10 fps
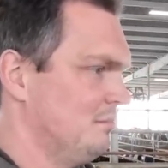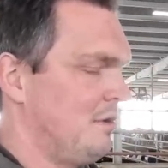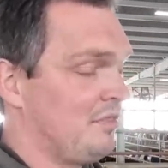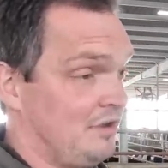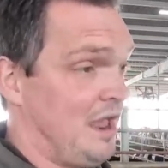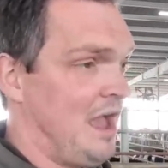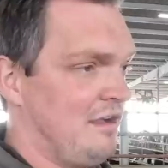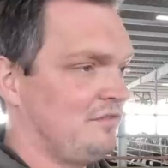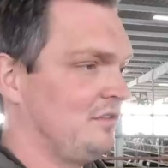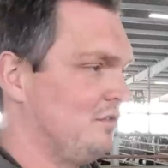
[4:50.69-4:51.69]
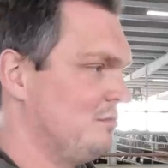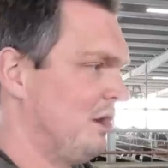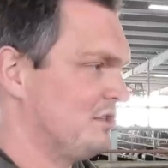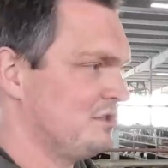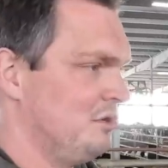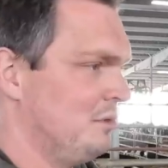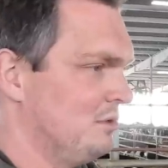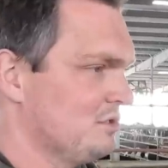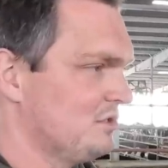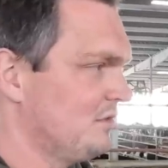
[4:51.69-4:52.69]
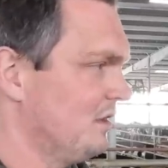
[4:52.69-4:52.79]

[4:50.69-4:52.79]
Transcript: month and a half to 2 months almost.